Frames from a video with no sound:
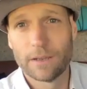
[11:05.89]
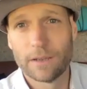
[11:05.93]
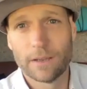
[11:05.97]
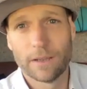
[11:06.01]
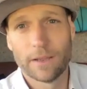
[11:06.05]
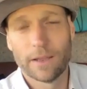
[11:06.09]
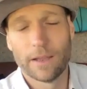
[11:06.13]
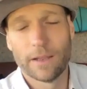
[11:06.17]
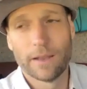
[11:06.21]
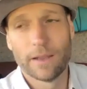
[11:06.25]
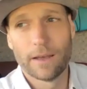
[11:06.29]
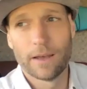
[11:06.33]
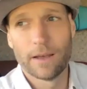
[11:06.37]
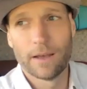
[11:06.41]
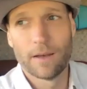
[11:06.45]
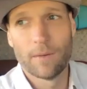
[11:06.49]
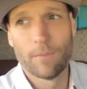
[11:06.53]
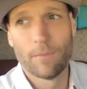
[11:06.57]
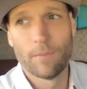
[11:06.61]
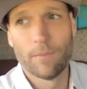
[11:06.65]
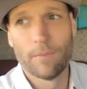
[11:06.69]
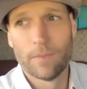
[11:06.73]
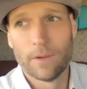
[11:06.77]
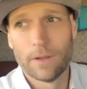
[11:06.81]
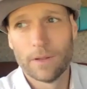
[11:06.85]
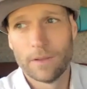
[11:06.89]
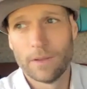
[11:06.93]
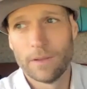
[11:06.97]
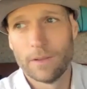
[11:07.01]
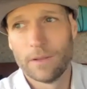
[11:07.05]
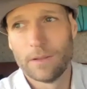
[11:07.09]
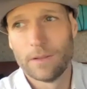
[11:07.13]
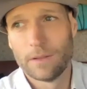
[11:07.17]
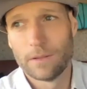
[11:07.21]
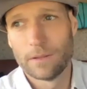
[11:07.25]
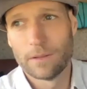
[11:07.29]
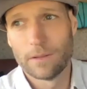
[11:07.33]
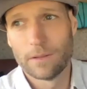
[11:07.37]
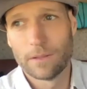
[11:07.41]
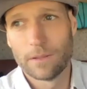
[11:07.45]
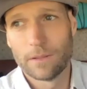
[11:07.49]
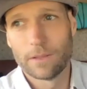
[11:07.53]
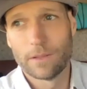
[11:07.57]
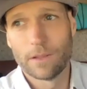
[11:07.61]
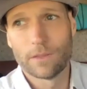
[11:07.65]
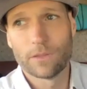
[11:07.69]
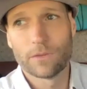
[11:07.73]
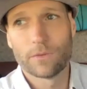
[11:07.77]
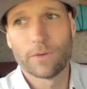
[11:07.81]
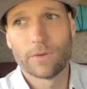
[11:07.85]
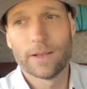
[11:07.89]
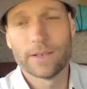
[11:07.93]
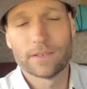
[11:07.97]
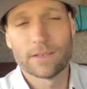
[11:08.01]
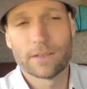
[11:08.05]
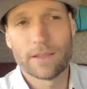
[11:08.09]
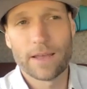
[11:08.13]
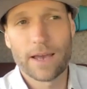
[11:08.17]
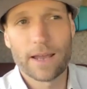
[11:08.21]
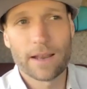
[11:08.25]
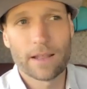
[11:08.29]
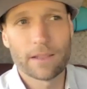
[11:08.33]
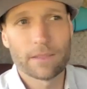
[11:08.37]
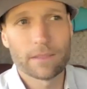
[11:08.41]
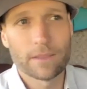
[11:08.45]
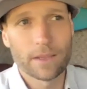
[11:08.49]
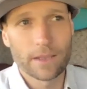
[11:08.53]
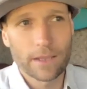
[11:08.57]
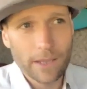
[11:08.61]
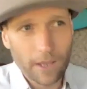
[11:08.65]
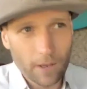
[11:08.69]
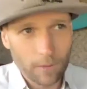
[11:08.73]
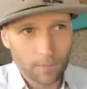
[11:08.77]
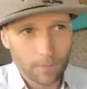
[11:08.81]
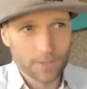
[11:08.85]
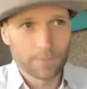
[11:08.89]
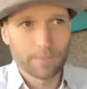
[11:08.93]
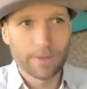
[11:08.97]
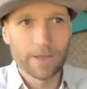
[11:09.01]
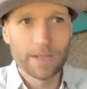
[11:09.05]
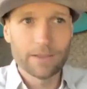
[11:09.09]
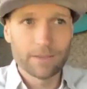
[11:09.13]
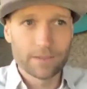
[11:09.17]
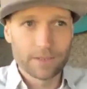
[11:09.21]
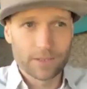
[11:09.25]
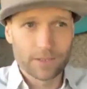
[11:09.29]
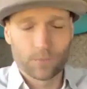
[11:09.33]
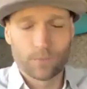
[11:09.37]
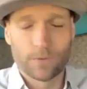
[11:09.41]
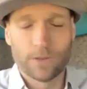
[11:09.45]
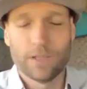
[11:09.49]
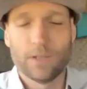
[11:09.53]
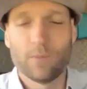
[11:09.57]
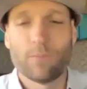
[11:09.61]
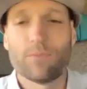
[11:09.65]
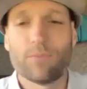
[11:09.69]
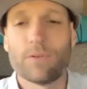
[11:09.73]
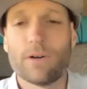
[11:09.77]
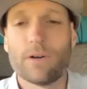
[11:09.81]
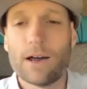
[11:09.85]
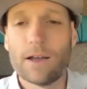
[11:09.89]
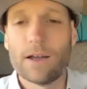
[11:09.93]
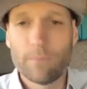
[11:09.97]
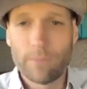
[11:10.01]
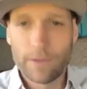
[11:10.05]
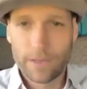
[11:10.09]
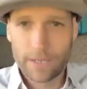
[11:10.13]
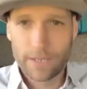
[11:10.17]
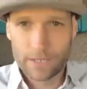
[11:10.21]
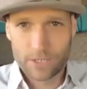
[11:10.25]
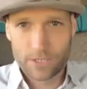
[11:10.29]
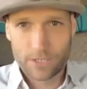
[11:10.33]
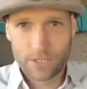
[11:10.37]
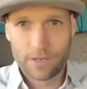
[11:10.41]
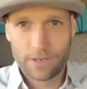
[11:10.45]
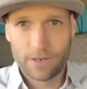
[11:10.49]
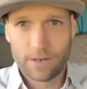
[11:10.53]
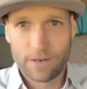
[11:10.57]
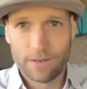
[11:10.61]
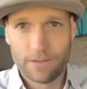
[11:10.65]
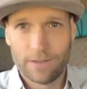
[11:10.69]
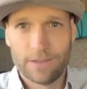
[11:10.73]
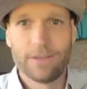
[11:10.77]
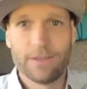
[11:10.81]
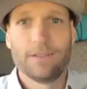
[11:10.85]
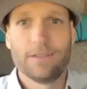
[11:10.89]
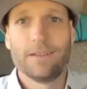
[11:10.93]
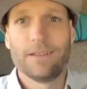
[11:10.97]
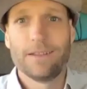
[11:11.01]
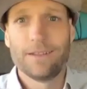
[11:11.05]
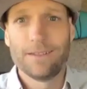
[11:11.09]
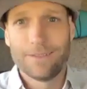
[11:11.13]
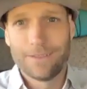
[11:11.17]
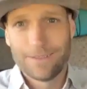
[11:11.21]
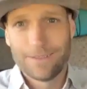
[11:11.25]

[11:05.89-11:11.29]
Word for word: And, um, the, the threat to that, I think helps paint this really broad picture that, that